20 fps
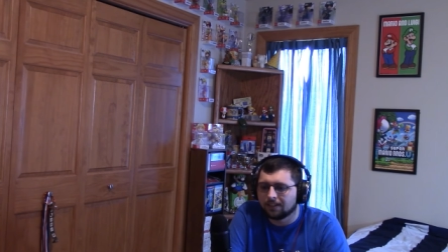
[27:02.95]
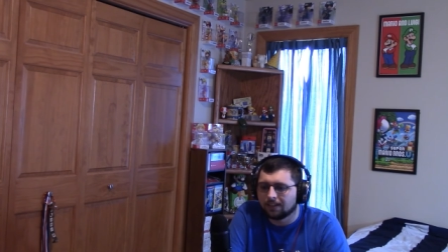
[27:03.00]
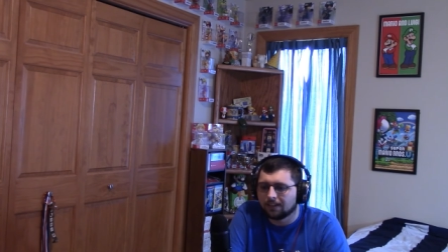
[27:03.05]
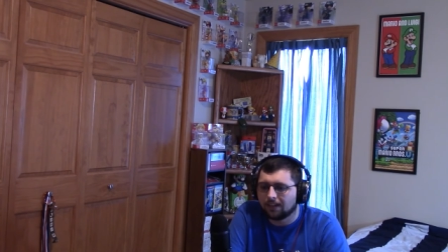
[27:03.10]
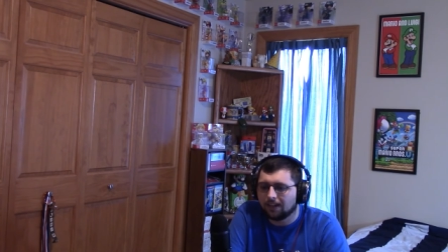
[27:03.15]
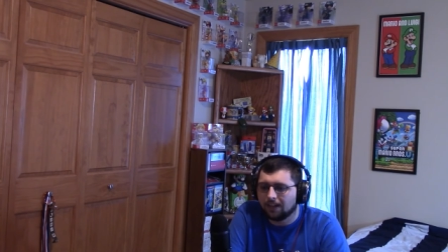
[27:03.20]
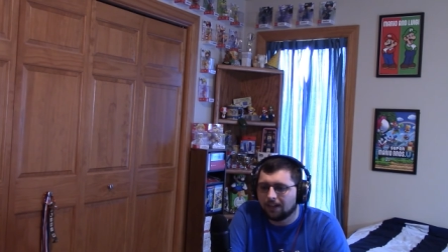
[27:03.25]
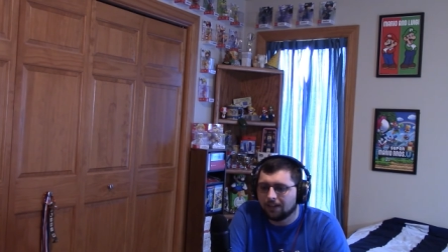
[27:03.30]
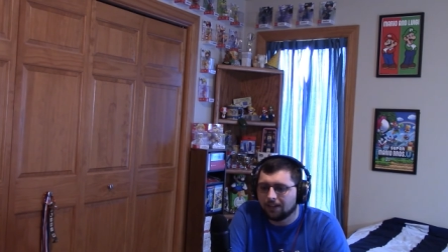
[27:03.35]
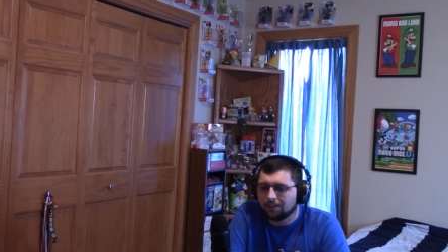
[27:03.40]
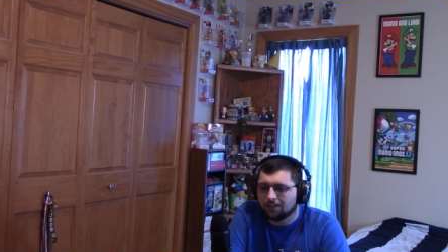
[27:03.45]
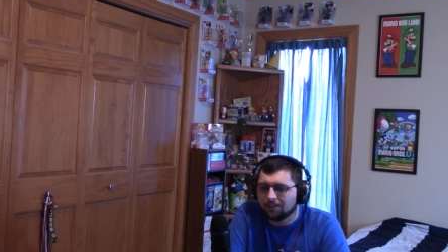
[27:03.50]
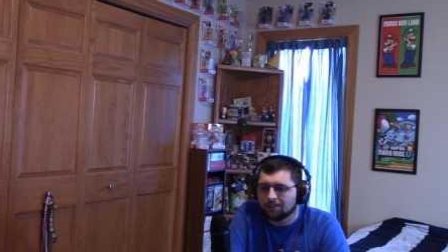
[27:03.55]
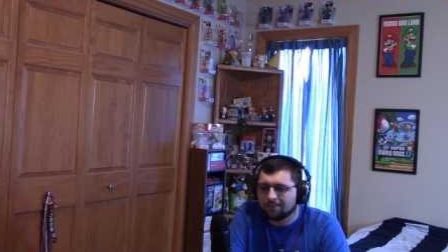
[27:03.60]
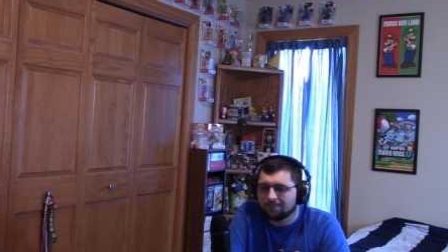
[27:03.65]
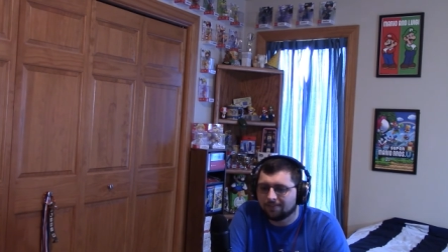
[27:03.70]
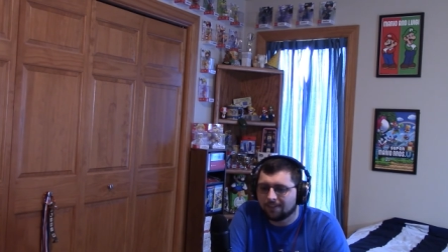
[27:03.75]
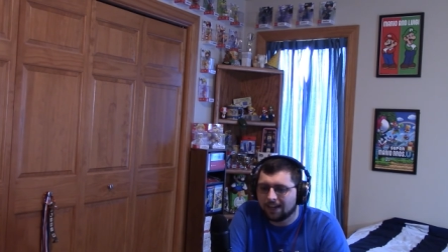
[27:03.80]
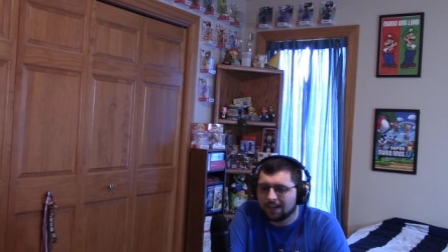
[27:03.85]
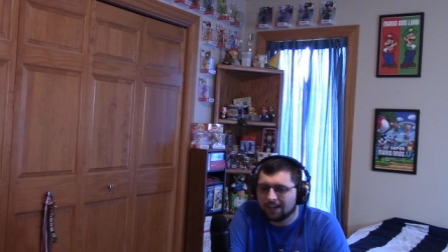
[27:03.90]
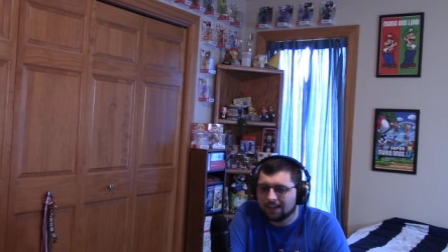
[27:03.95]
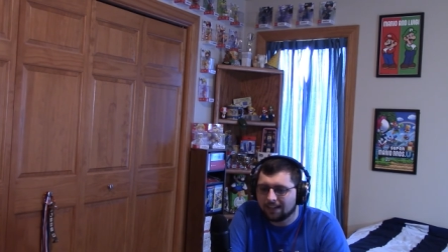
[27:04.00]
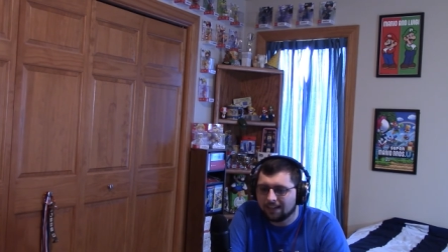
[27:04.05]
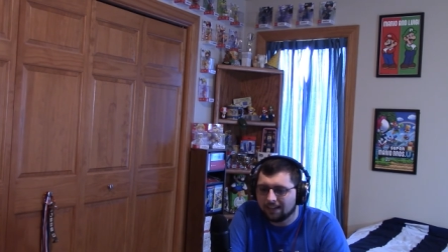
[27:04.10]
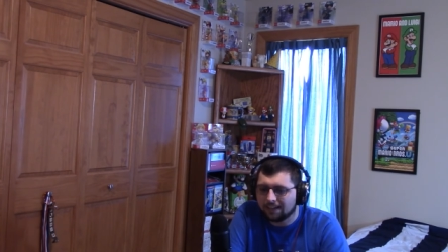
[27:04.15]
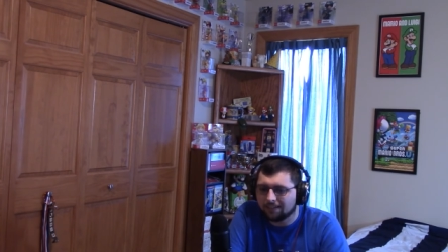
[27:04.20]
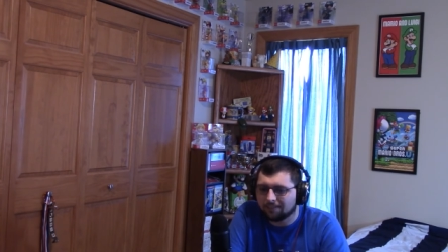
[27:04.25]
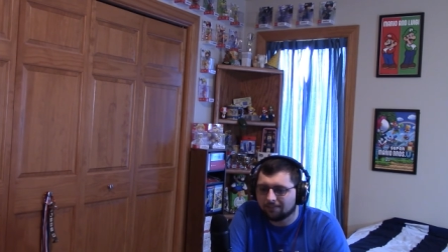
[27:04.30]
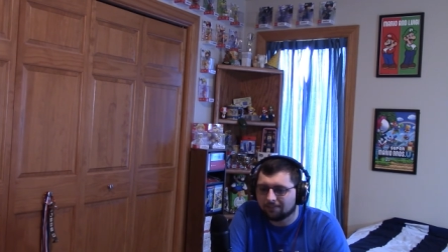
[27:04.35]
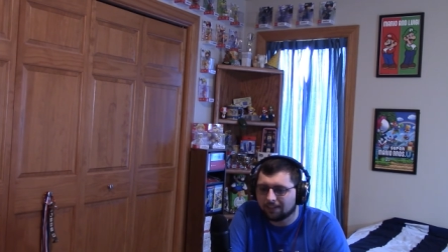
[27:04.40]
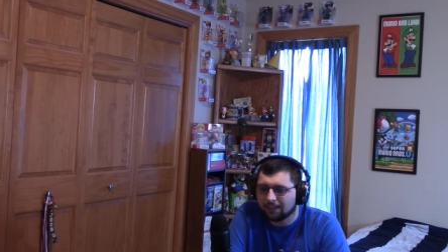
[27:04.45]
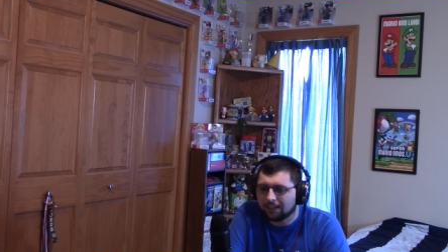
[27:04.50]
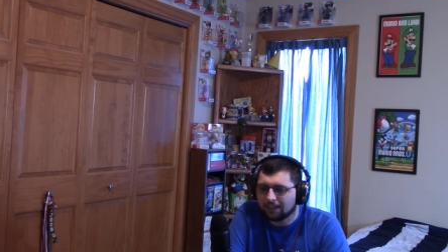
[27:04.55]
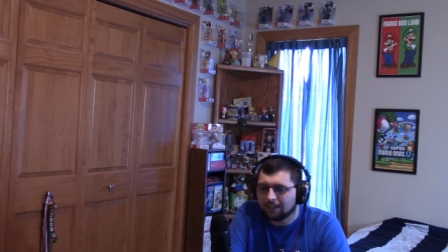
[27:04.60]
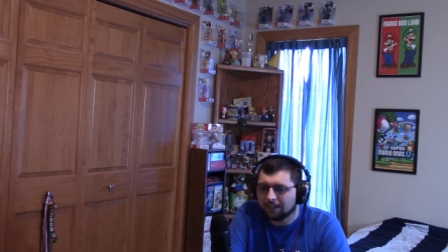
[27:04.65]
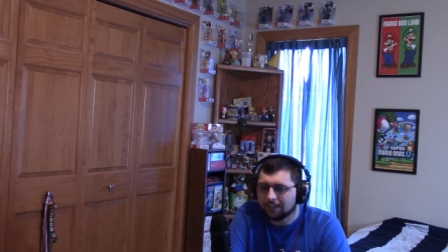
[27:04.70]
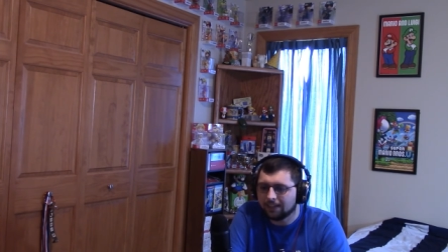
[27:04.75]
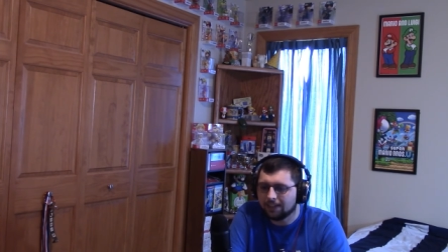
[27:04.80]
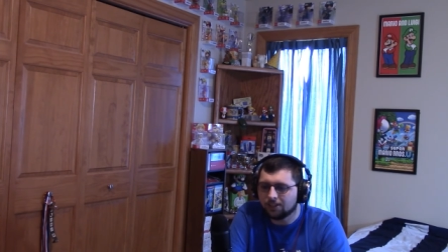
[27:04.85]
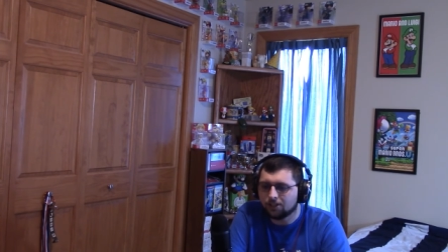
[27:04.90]
You could find it
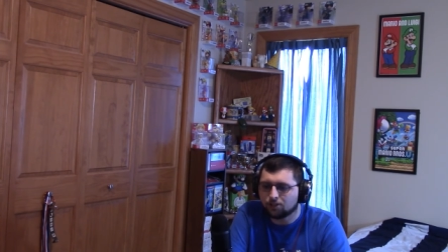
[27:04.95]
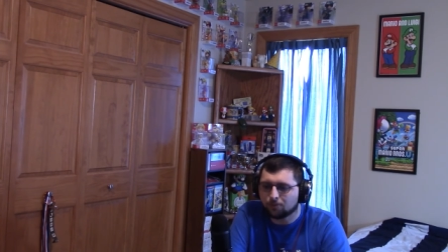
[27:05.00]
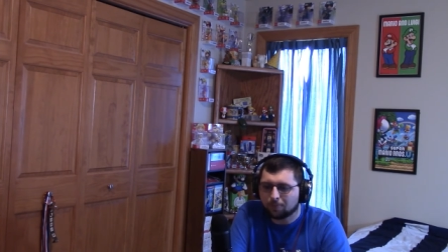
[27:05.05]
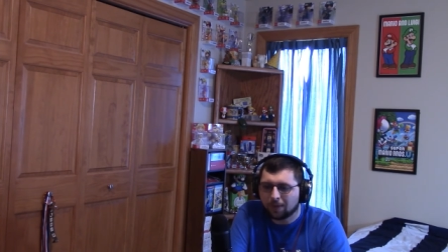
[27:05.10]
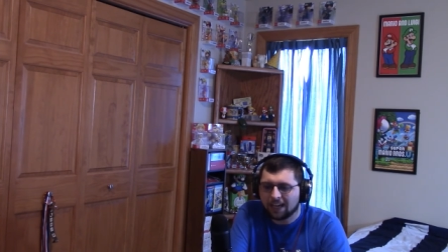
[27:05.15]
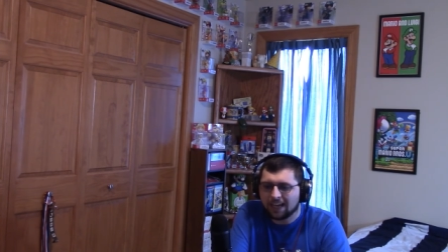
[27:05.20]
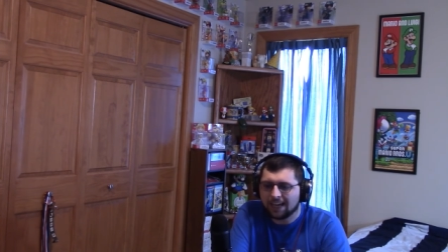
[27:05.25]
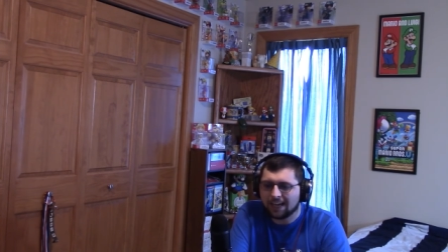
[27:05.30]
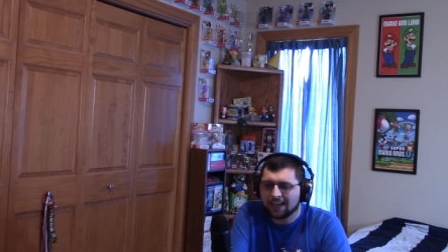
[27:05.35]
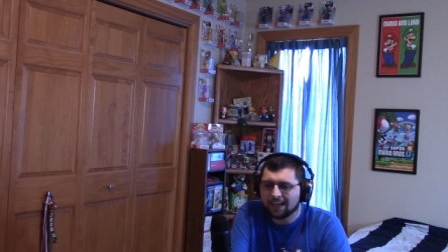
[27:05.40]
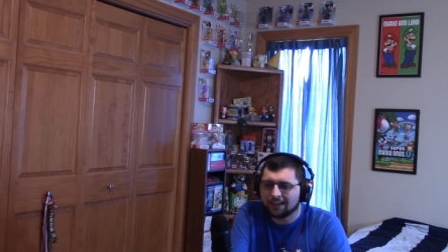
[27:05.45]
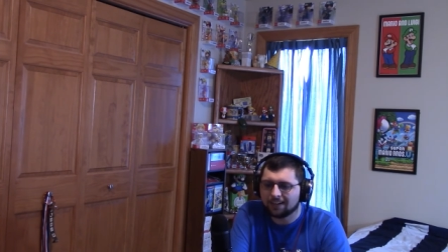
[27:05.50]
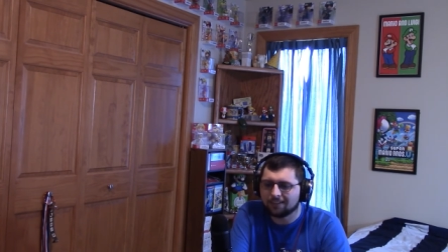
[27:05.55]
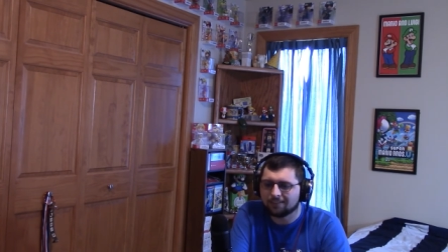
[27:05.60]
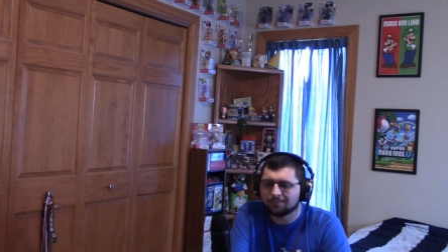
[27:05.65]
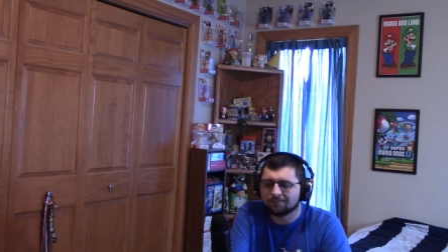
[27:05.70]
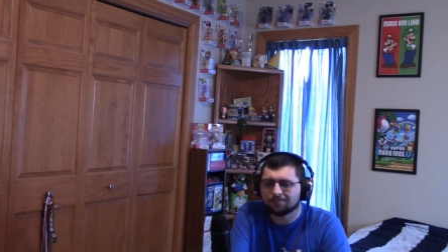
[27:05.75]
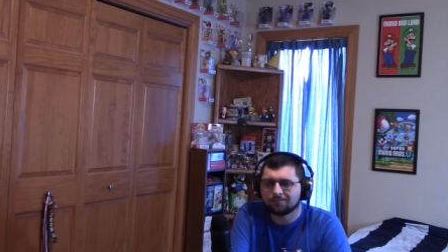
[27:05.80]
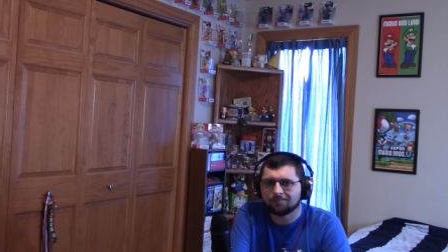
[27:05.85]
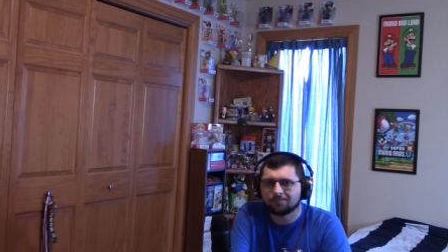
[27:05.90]
in Japan